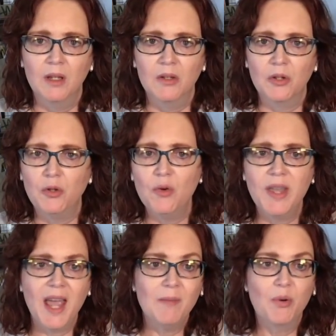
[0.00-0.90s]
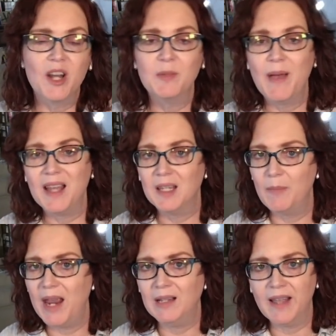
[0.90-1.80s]
So you can press past the
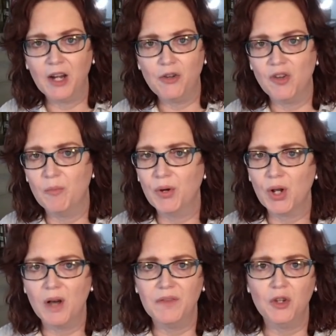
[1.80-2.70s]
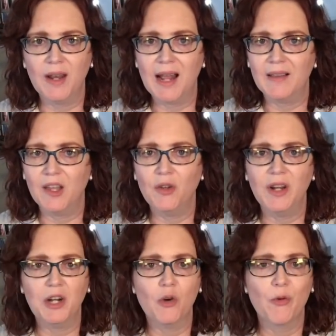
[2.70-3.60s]
pain later. You can put off, you can act like you
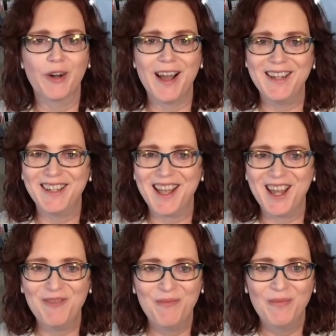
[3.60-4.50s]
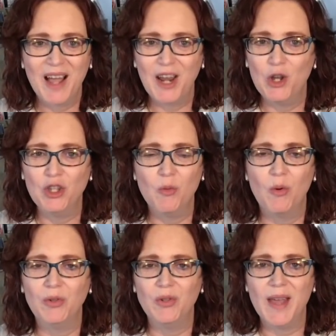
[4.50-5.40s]
didn't hear a word I said. I know you
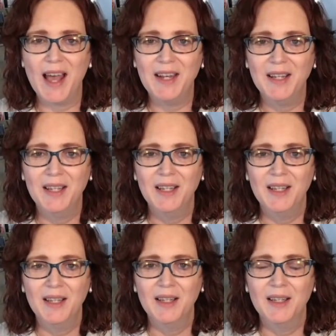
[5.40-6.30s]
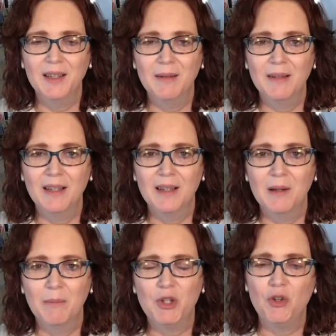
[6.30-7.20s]
won't do that.
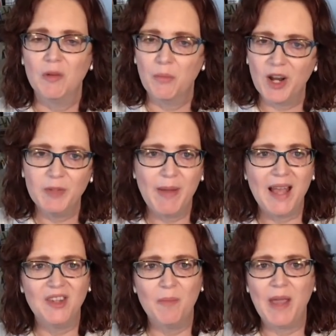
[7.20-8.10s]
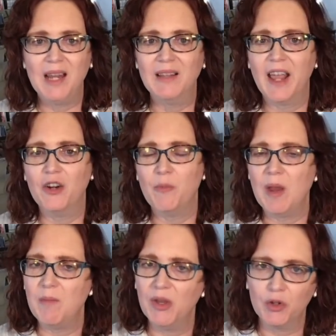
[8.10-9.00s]
But you can press past the pain later and
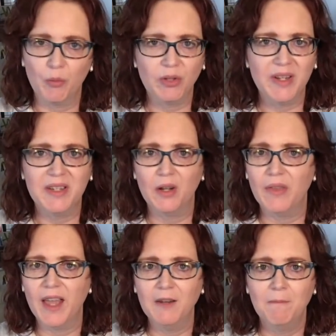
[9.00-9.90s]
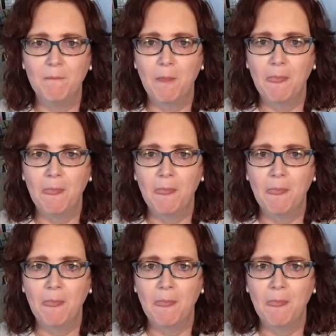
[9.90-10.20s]
be miserable until then.